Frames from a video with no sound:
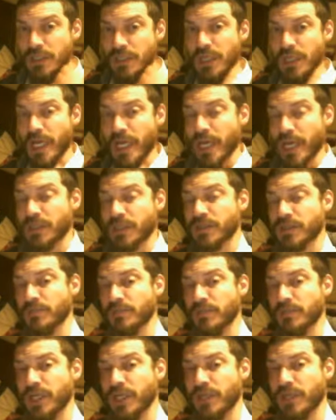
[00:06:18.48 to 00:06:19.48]
X can
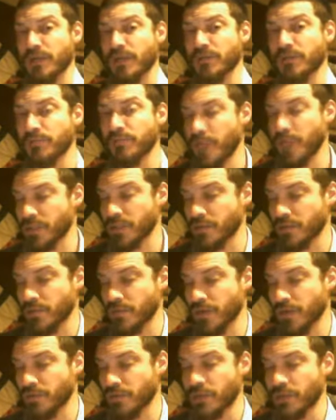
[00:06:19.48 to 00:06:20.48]
be any positive
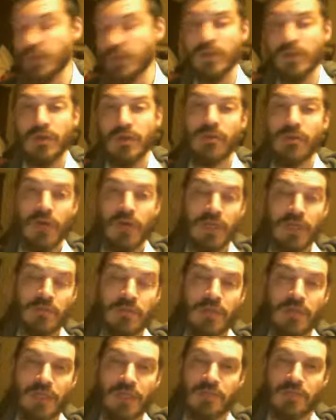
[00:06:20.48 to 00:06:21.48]
number, y can be
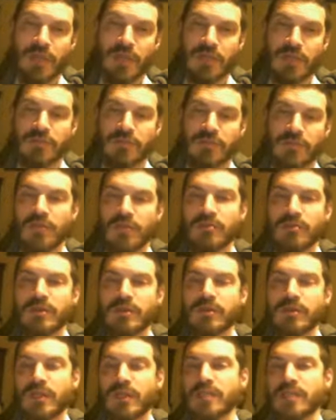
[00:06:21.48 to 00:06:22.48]
any positive number. So
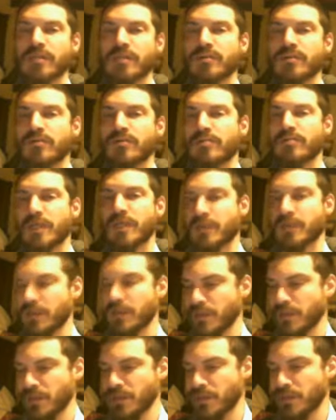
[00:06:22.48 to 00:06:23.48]
let's assume that
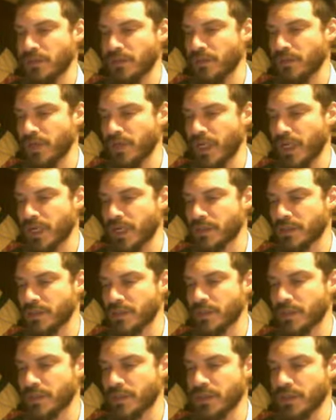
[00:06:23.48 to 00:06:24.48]
x
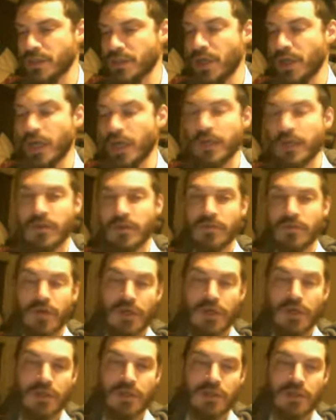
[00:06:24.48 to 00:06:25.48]
is higher than
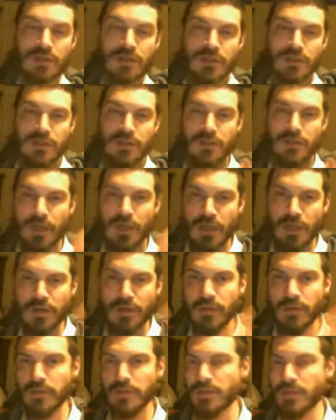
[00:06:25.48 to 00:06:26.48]
y, is a higher
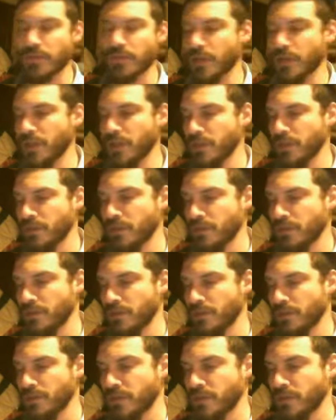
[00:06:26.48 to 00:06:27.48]
number than y,
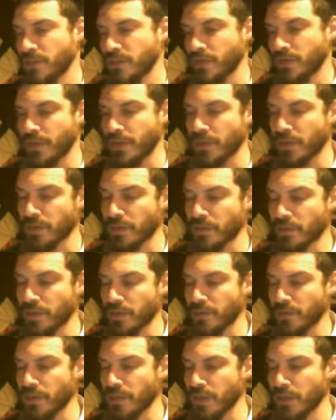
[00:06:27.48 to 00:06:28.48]
is a greater number than
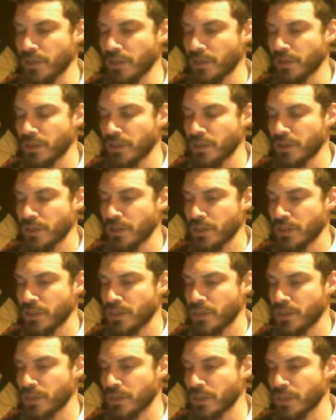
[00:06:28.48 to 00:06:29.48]
y.
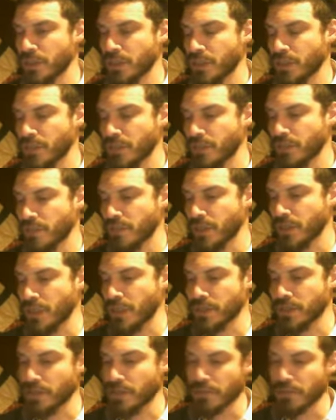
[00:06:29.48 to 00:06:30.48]
So then it's
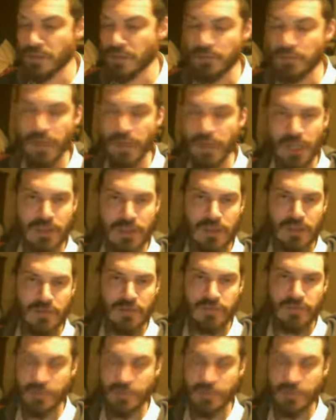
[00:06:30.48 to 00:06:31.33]
going to be a positive.